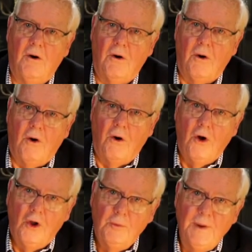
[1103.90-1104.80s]

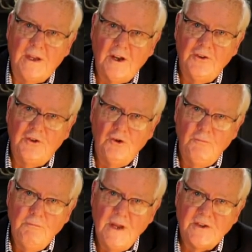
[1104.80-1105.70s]
all because you
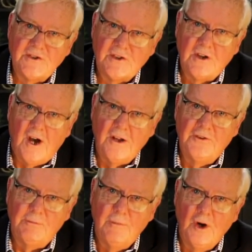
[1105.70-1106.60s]
missed God's
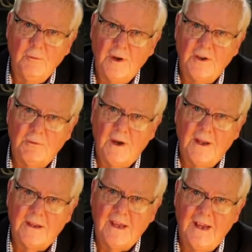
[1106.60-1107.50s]
moment when
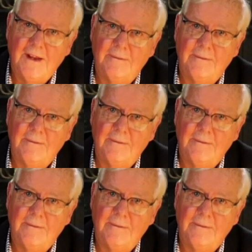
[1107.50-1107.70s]
it came.